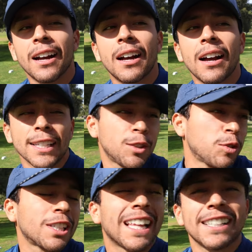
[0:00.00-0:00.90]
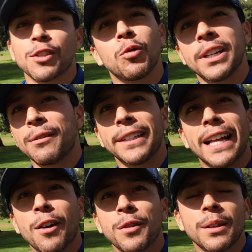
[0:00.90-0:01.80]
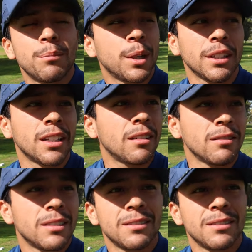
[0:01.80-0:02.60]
I still slice one every now and then, but you know,